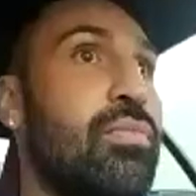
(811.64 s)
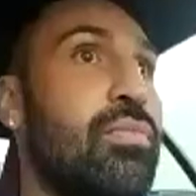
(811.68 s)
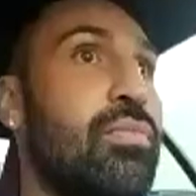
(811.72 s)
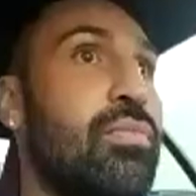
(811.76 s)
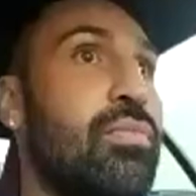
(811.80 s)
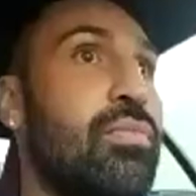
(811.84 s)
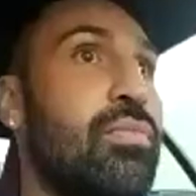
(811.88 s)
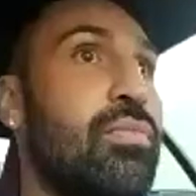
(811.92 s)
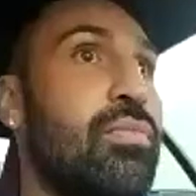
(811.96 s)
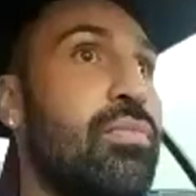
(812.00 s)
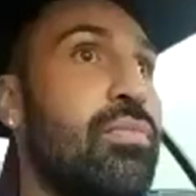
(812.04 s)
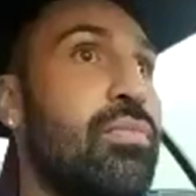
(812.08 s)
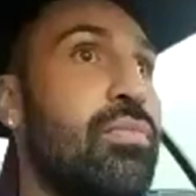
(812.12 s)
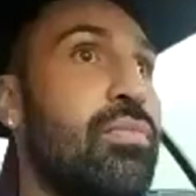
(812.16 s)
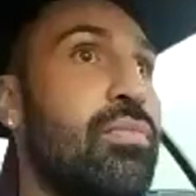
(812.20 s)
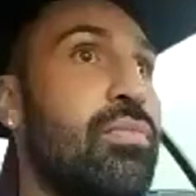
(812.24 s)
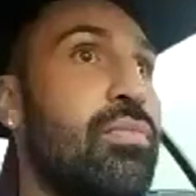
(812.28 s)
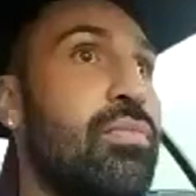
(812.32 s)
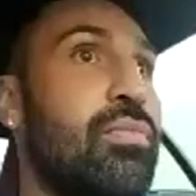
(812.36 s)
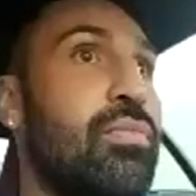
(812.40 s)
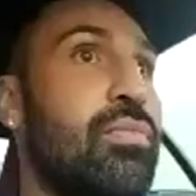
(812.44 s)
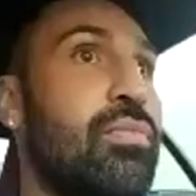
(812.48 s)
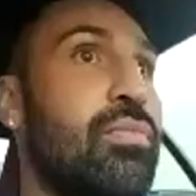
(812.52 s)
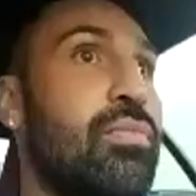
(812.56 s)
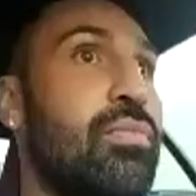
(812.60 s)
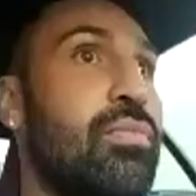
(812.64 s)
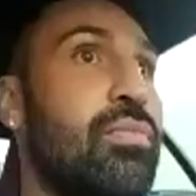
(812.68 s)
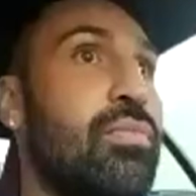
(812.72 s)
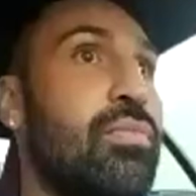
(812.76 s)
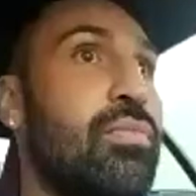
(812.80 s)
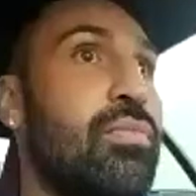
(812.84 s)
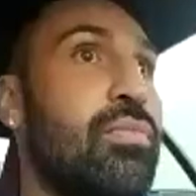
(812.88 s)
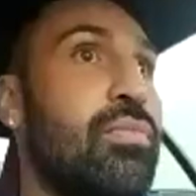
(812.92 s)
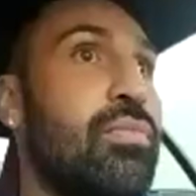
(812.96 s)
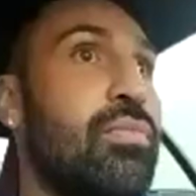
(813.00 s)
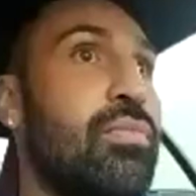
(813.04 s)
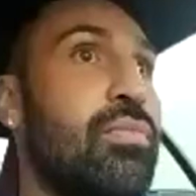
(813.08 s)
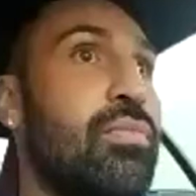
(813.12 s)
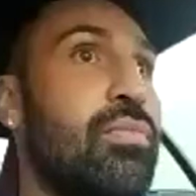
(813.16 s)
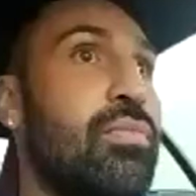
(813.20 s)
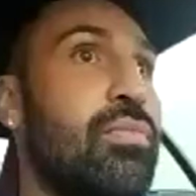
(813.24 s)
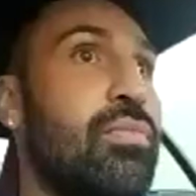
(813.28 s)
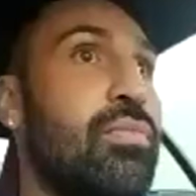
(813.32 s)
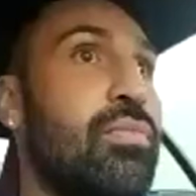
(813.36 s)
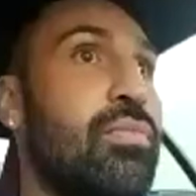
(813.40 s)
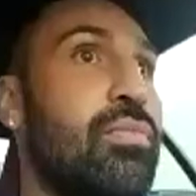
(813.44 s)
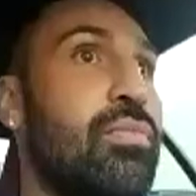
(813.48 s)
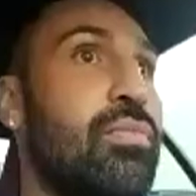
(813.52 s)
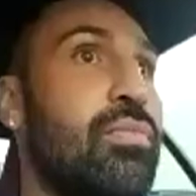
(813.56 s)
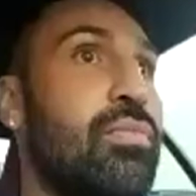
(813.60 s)

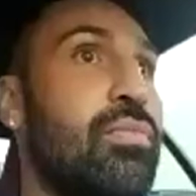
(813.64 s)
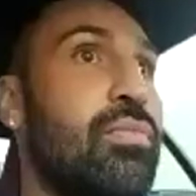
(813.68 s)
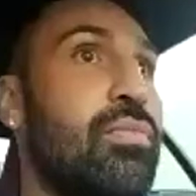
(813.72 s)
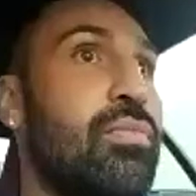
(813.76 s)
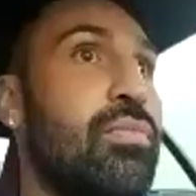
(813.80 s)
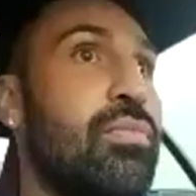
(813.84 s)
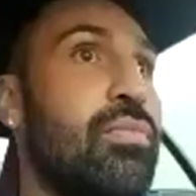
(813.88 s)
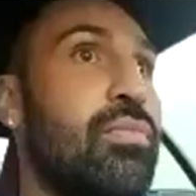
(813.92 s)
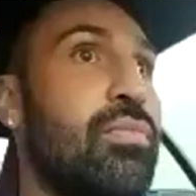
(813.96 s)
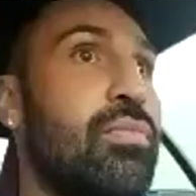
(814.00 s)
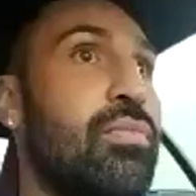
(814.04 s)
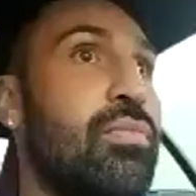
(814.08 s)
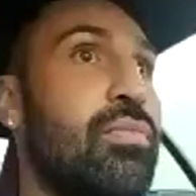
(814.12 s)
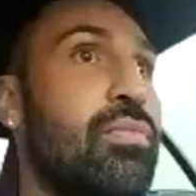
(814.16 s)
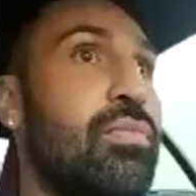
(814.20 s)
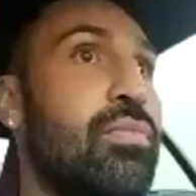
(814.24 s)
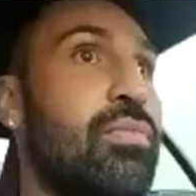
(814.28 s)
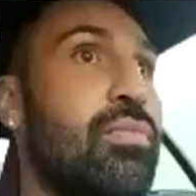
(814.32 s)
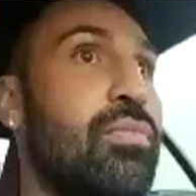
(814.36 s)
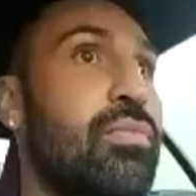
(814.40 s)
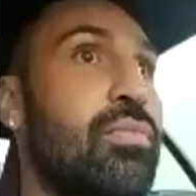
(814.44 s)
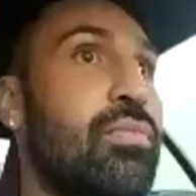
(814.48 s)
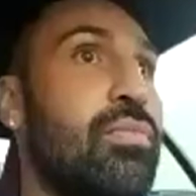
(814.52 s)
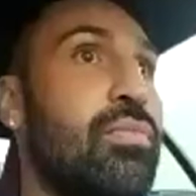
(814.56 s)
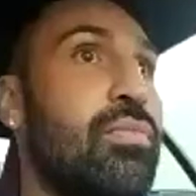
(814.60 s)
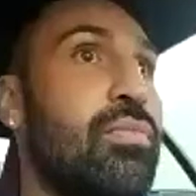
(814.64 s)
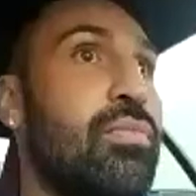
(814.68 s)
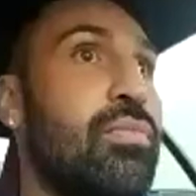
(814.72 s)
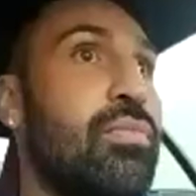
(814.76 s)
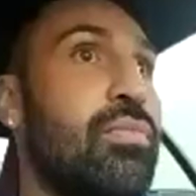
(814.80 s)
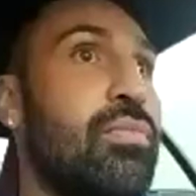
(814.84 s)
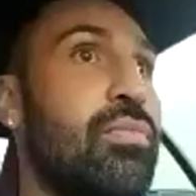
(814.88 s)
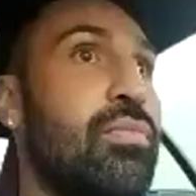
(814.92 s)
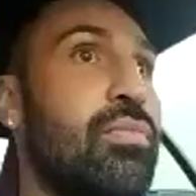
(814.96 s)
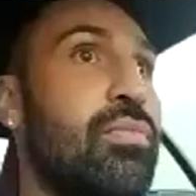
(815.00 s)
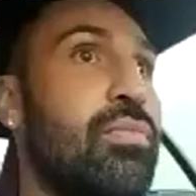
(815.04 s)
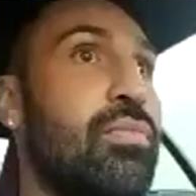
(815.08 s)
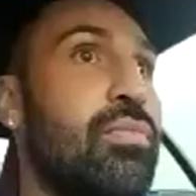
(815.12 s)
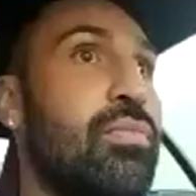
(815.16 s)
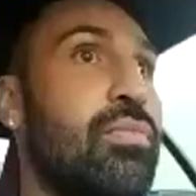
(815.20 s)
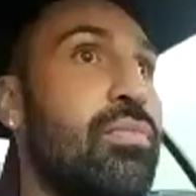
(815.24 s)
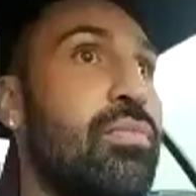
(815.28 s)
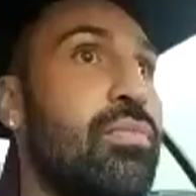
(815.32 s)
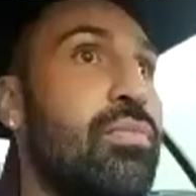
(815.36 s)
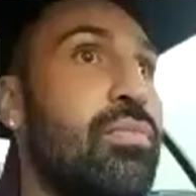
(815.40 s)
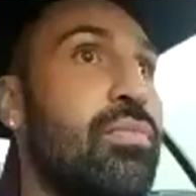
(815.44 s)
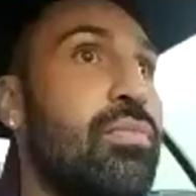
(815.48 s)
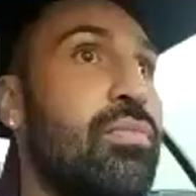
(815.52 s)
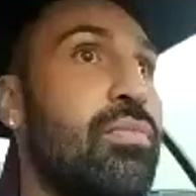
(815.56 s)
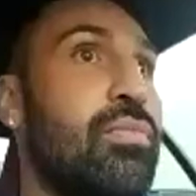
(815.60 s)

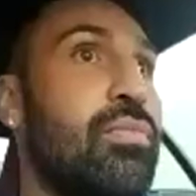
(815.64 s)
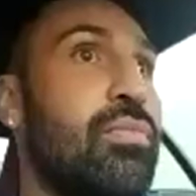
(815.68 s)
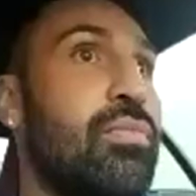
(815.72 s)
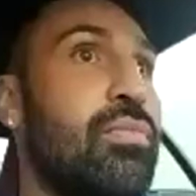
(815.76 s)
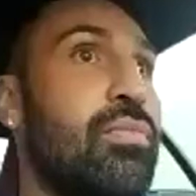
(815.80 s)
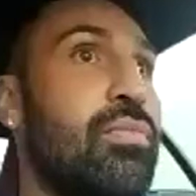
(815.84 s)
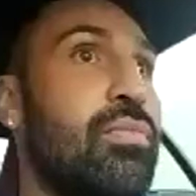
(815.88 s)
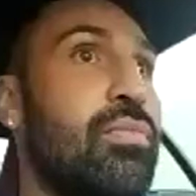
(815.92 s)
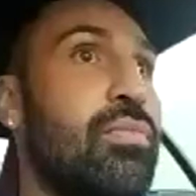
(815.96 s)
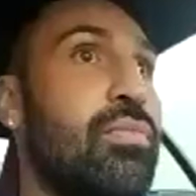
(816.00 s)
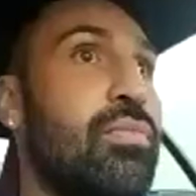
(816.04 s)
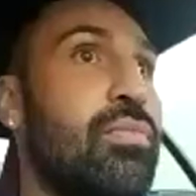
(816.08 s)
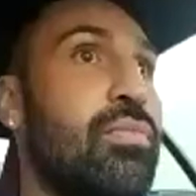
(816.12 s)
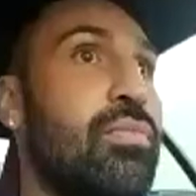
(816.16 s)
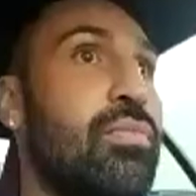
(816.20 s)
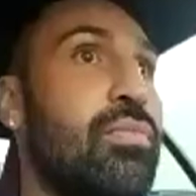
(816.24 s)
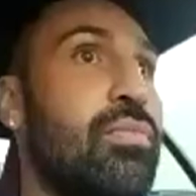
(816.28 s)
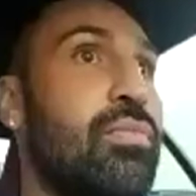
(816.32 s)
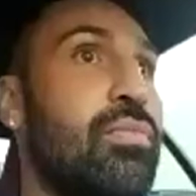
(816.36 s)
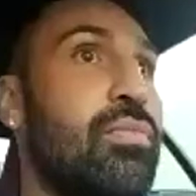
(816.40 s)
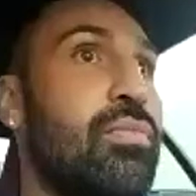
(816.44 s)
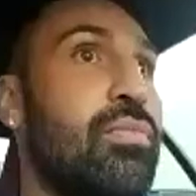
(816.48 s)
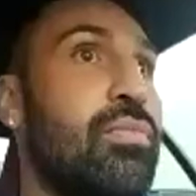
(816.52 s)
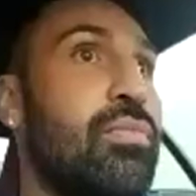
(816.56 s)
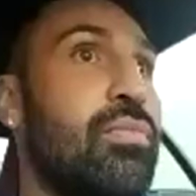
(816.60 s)
This person isn't speaking.